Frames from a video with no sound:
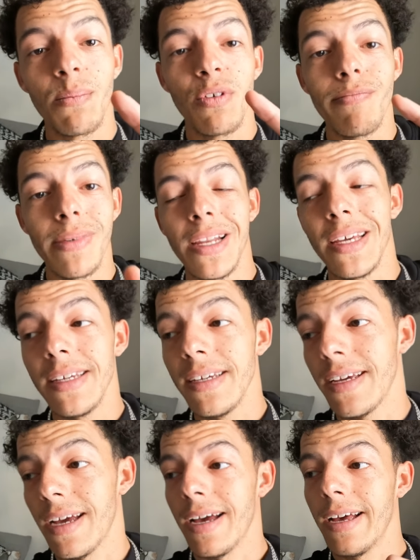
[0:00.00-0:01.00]
up with
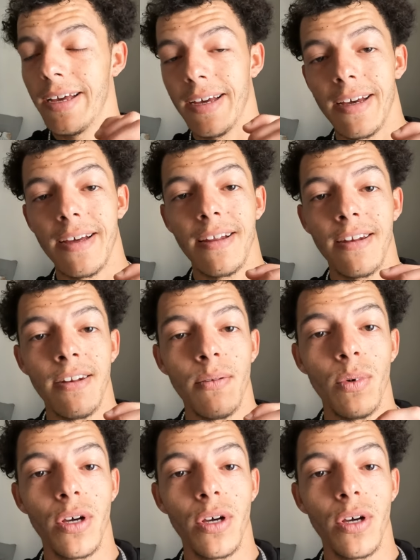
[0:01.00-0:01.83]
Malik and